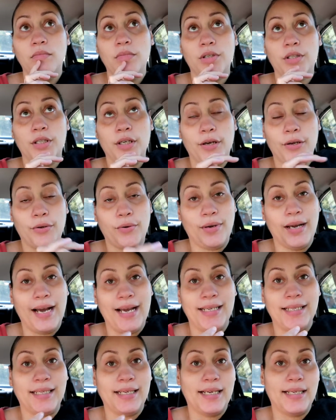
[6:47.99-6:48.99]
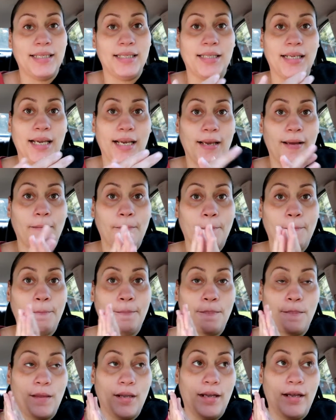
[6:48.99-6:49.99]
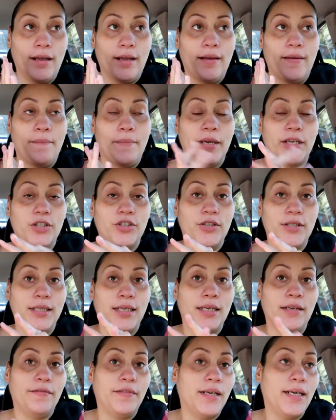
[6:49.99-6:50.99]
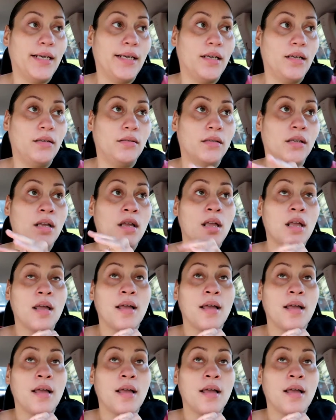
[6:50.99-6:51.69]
so you guys can see the pictures and the videos.